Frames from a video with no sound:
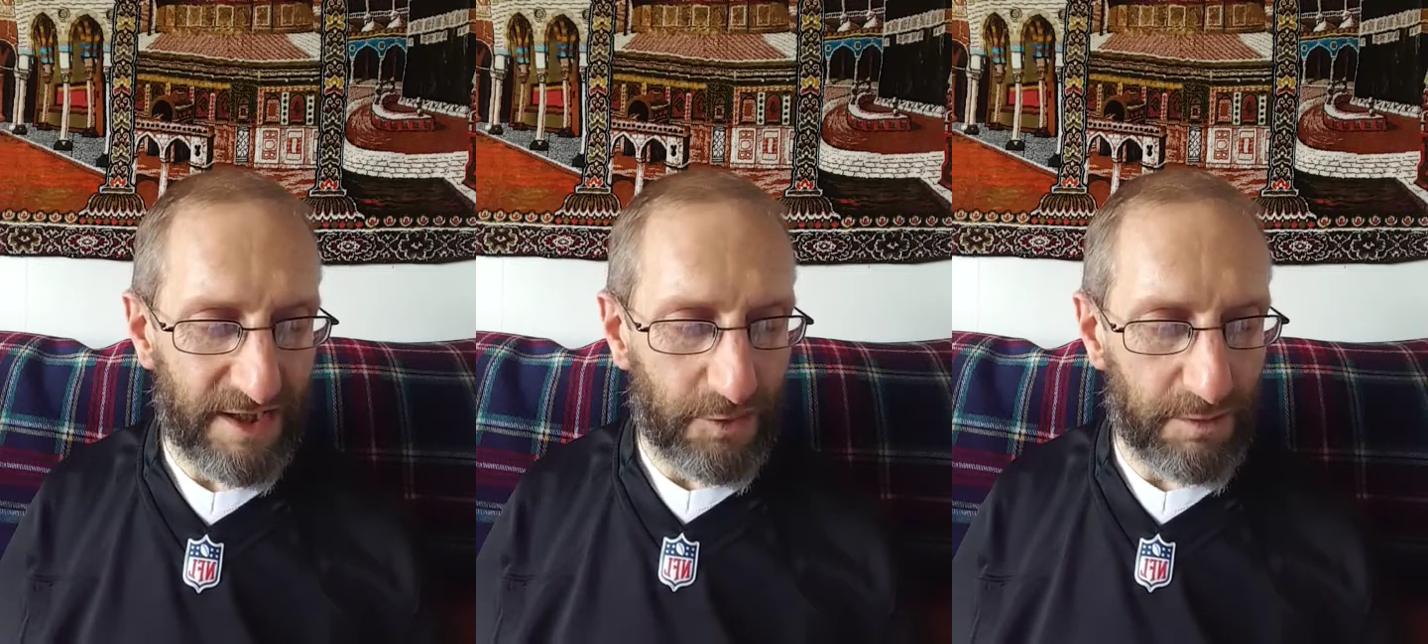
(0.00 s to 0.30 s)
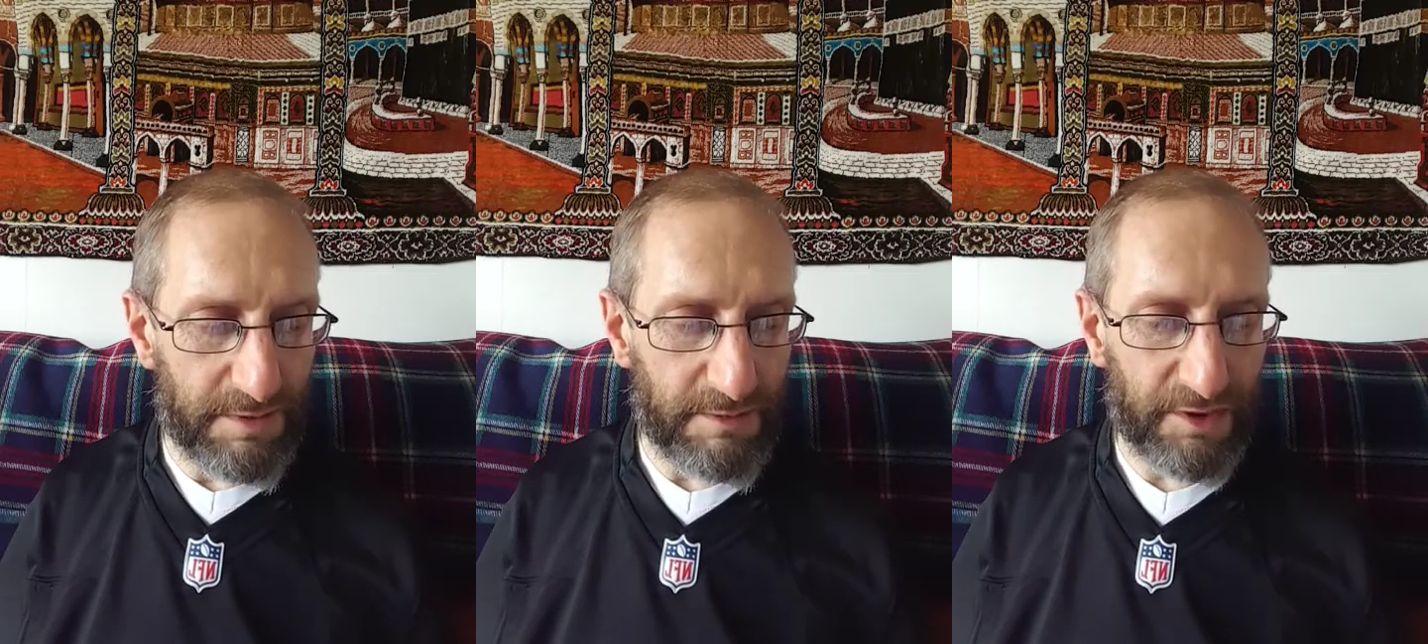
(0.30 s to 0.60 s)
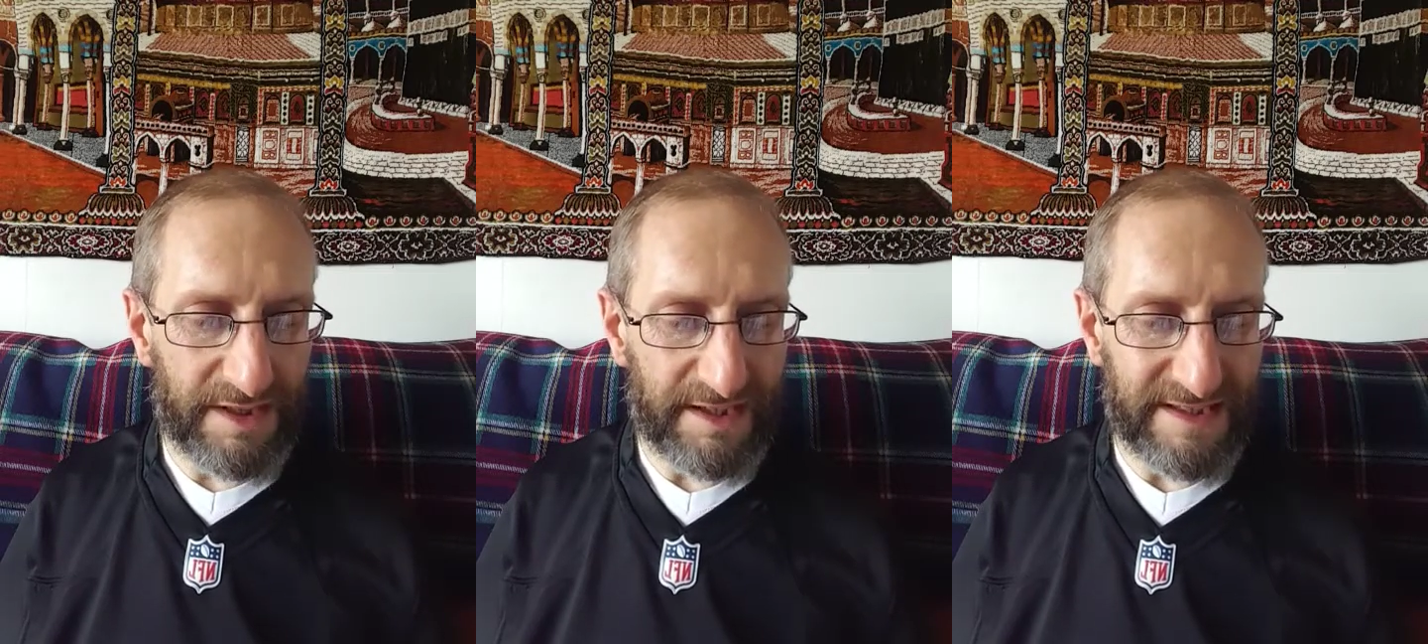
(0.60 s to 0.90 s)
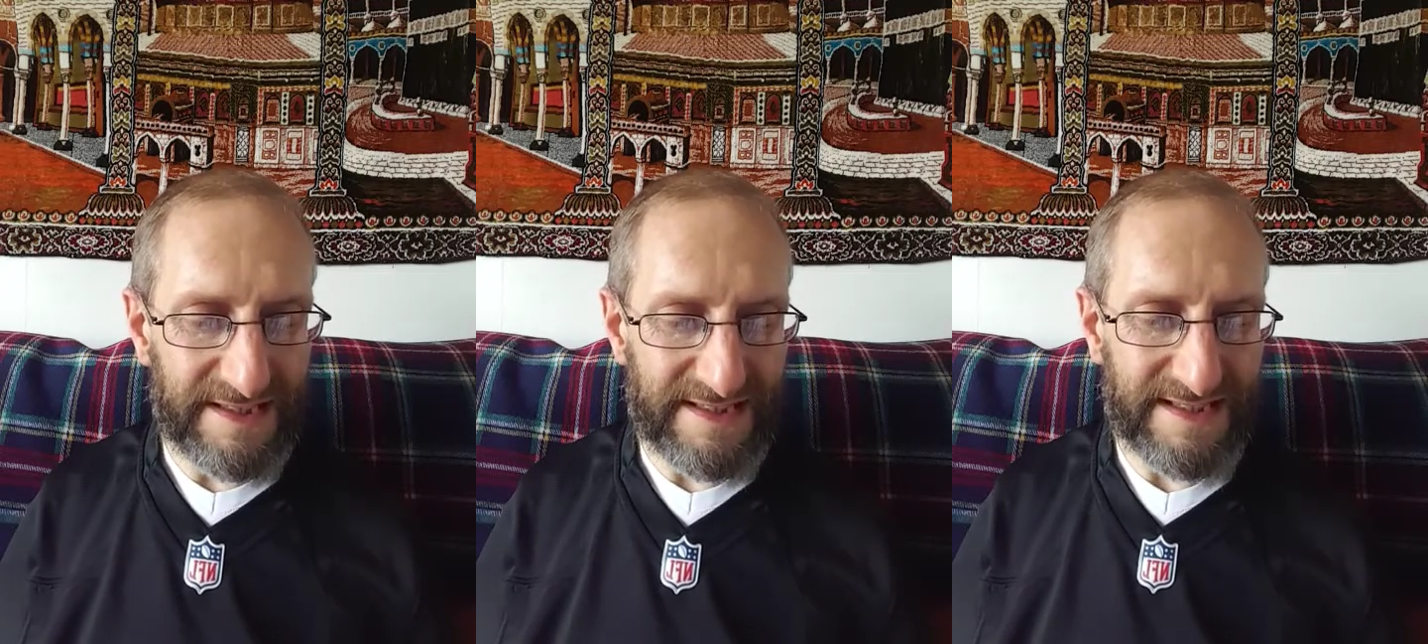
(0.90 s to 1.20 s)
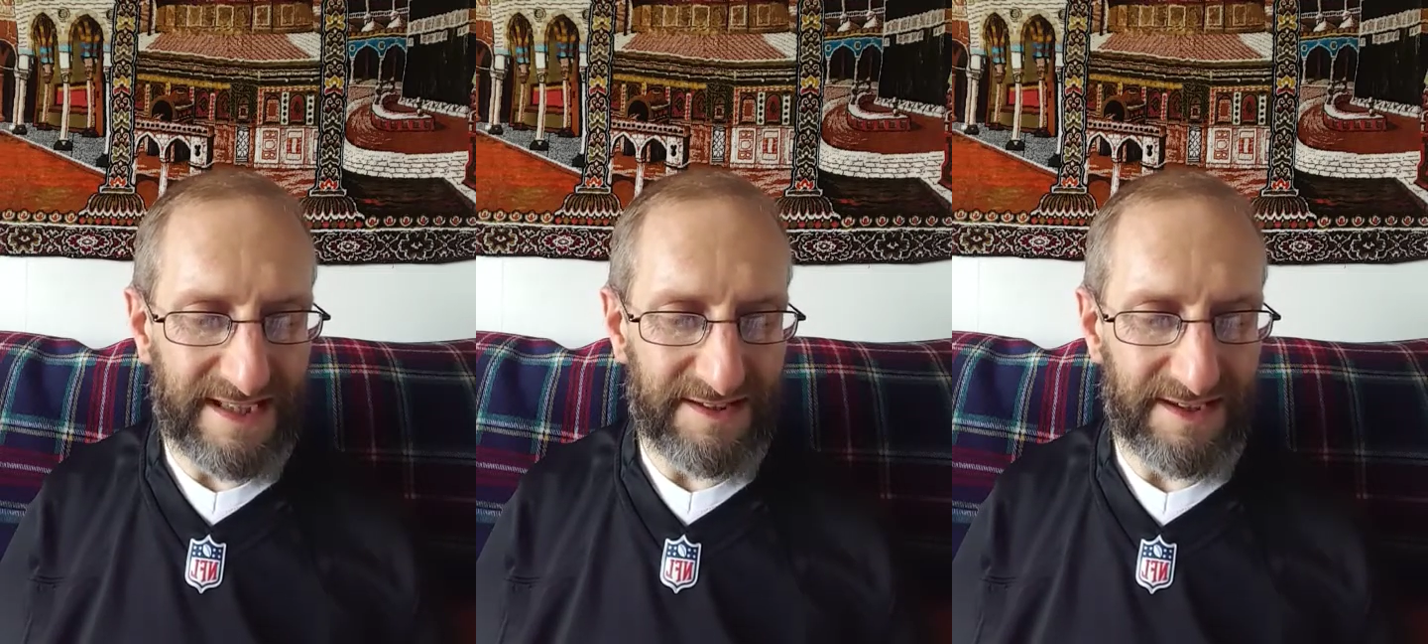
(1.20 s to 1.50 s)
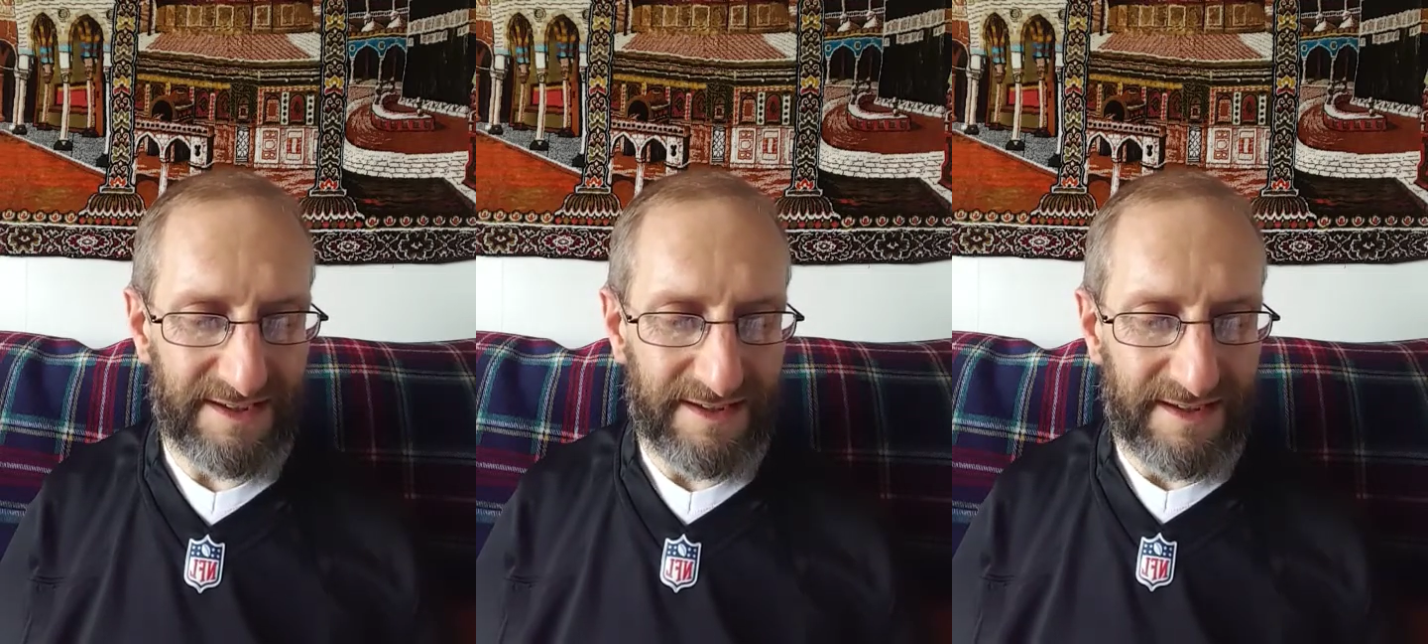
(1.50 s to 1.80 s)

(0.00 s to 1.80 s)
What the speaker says: would be more likely to state that